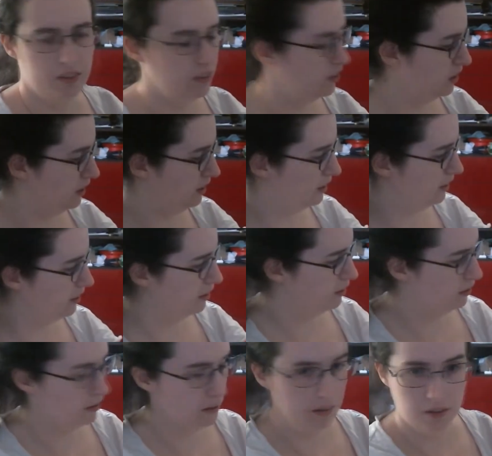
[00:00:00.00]
can see it
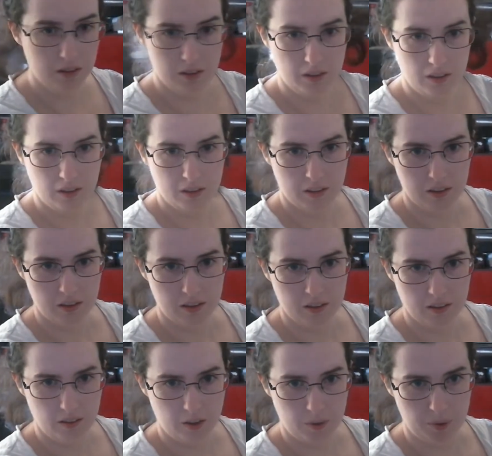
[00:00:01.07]
there.
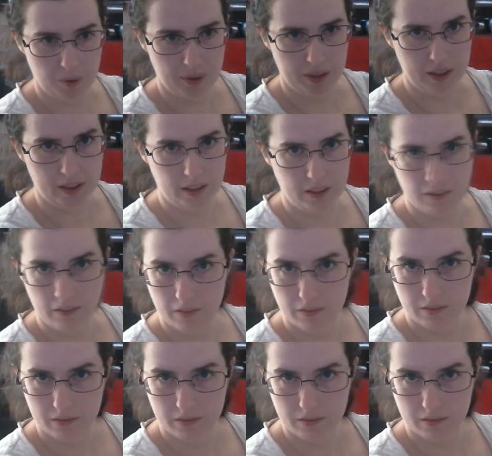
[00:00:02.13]
A wee red light